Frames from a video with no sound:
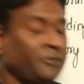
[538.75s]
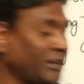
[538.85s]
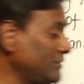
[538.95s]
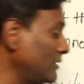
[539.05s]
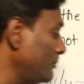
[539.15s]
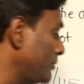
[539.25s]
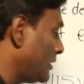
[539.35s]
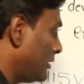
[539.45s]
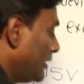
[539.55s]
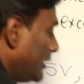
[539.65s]
For
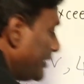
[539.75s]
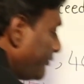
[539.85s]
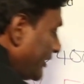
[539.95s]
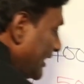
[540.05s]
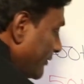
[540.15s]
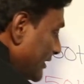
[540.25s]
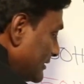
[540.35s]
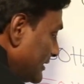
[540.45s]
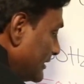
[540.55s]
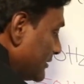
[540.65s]
example, if
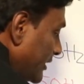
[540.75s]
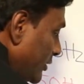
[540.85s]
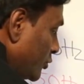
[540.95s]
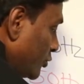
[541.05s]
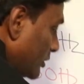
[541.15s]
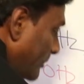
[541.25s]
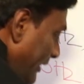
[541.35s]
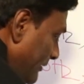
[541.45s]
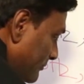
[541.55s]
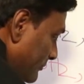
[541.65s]
frequency is reduced
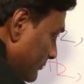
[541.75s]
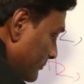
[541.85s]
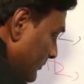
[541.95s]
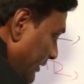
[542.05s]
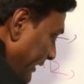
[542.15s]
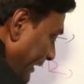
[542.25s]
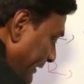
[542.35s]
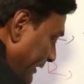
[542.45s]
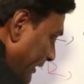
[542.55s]
by eight